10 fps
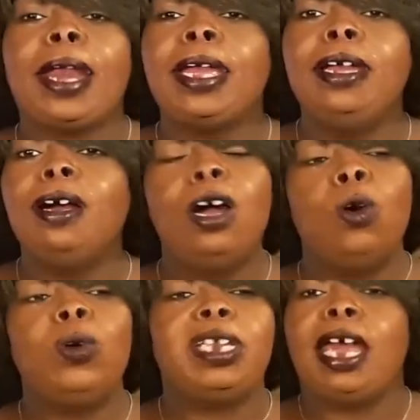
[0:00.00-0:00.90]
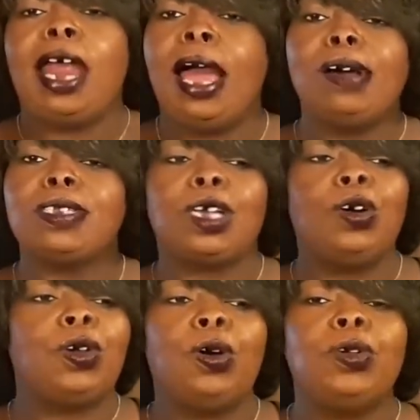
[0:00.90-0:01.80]
of here with that house
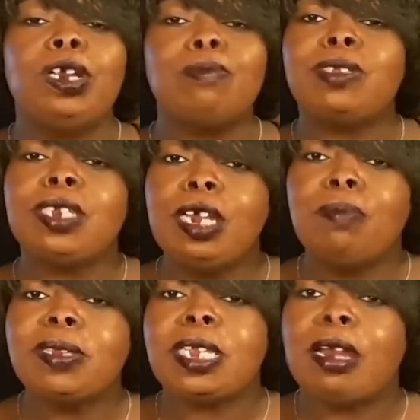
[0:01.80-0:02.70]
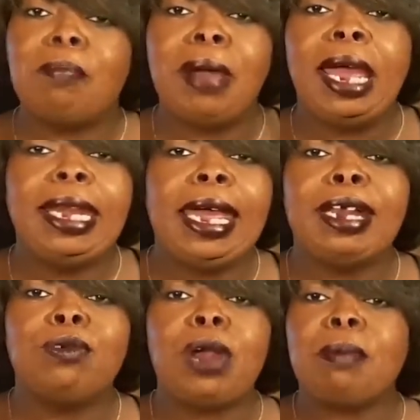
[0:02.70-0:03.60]
coat on and them slippers and a
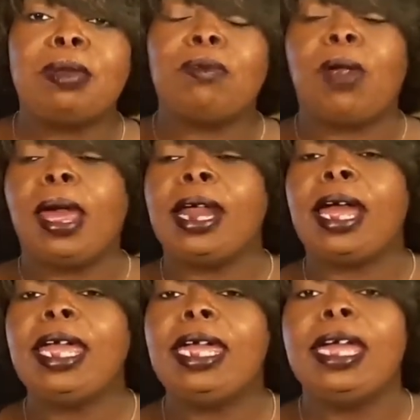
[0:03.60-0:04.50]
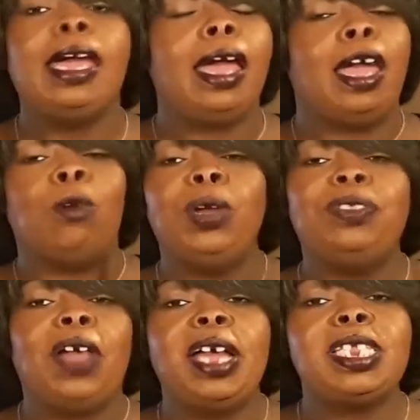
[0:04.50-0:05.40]
bandana wrapped around our head if we
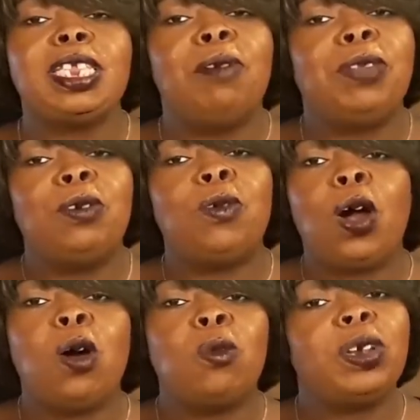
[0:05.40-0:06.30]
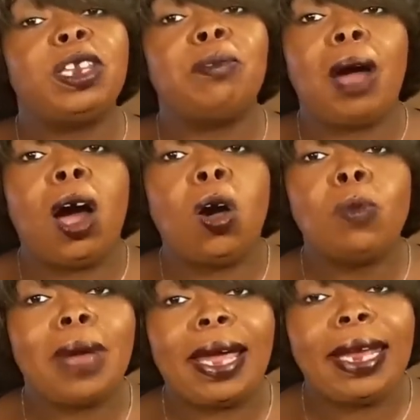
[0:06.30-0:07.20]
think something wrong with them
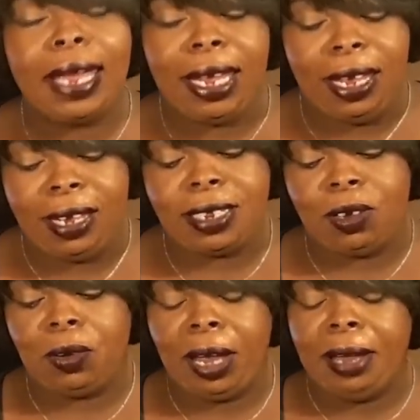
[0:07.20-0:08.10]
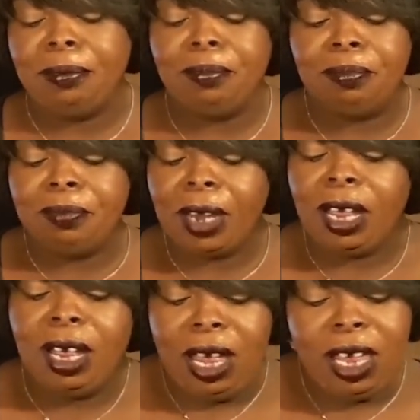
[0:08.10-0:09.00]
almighty eggs, okay?
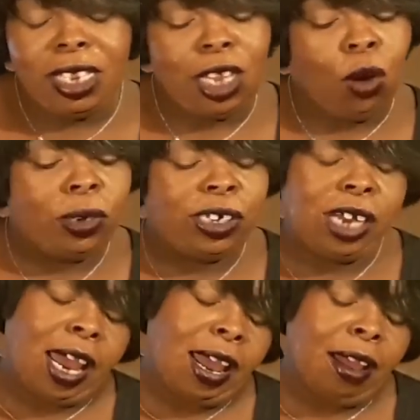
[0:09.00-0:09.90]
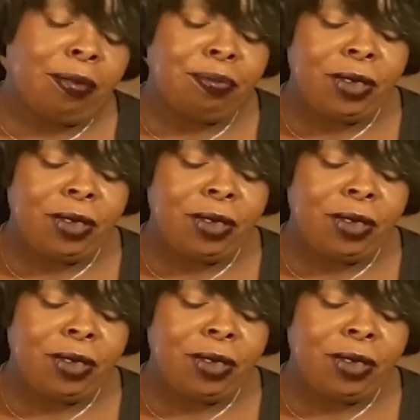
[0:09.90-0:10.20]
So, child,